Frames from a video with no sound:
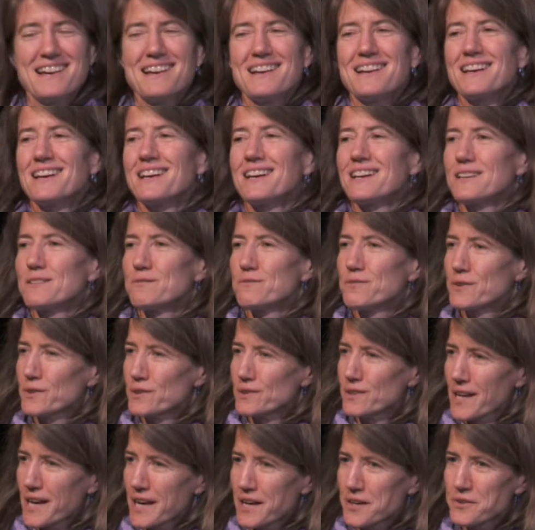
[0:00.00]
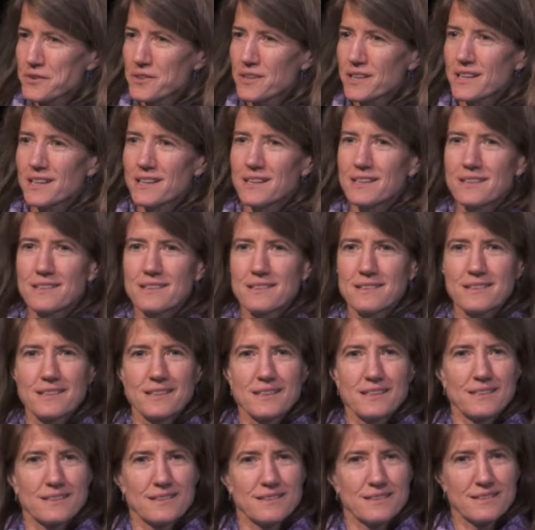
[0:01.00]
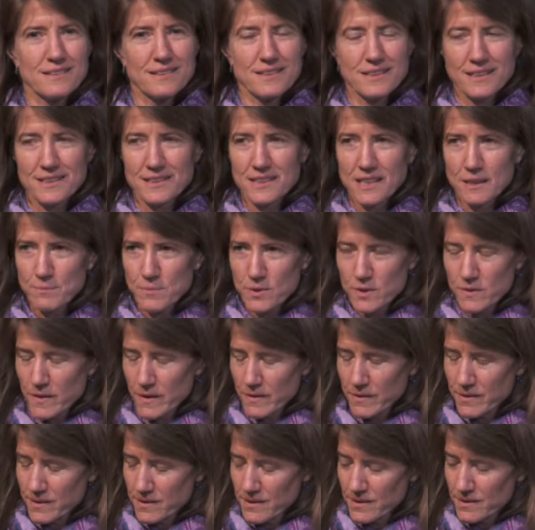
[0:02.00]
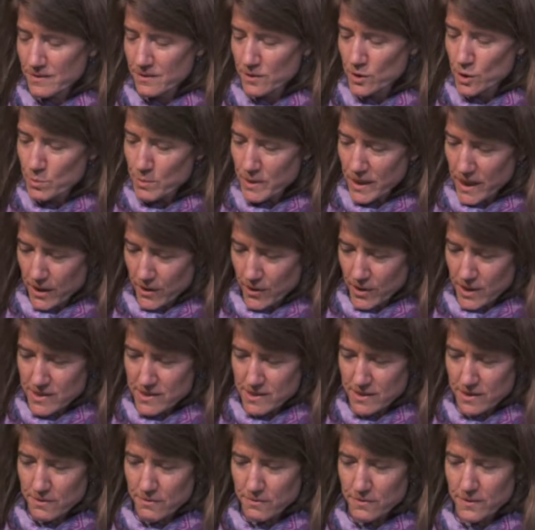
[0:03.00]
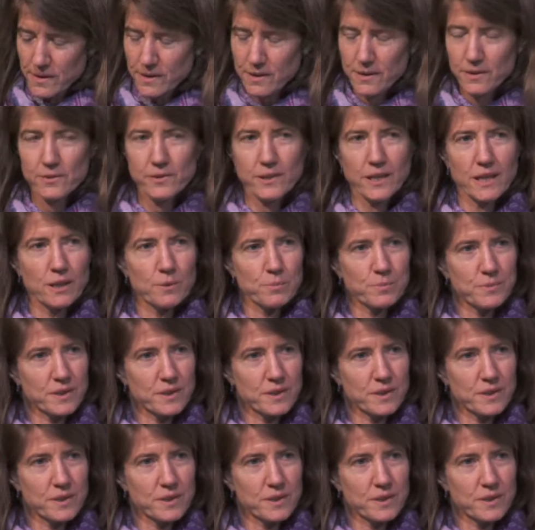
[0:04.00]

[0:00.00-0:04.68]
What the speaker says: and Phil Landergan, and a number of other luminaries in the field who helped